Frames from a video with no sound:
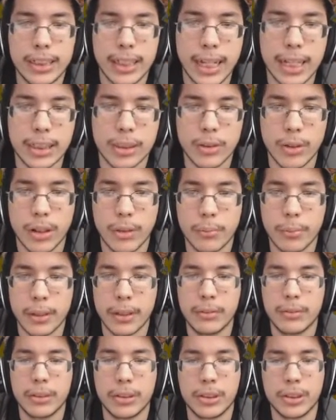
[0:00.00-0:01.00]
strong, but it
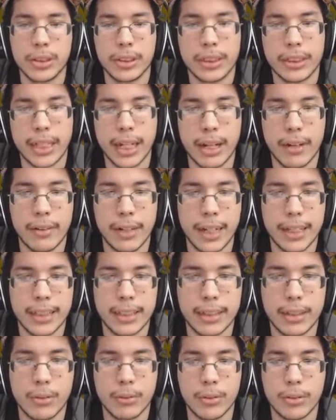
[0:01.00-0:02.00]
was sure scary. I
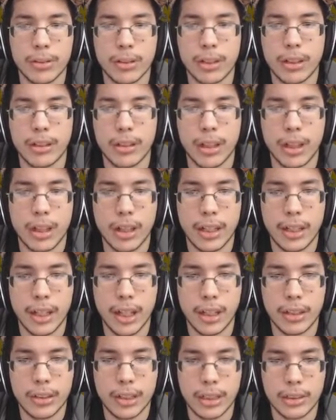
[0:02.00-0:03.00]
think the road to
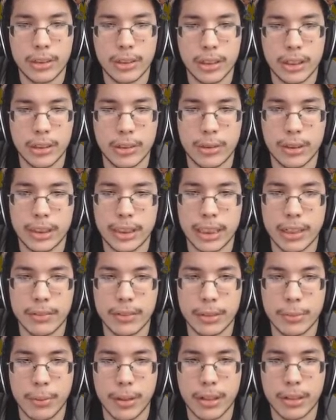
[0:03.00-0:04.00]
the south is
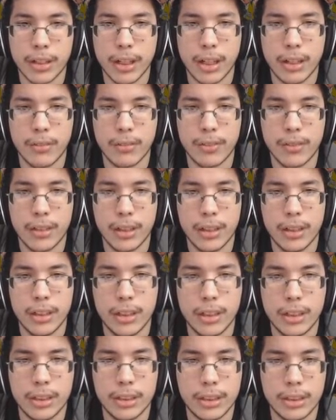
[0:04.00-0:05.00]
blocked off.
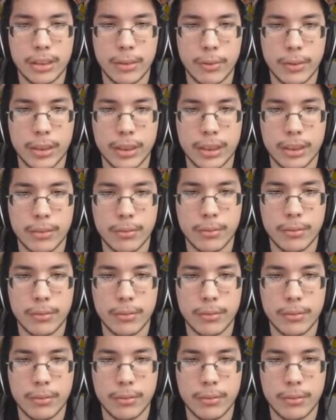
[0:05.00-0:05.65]
Is this a resting?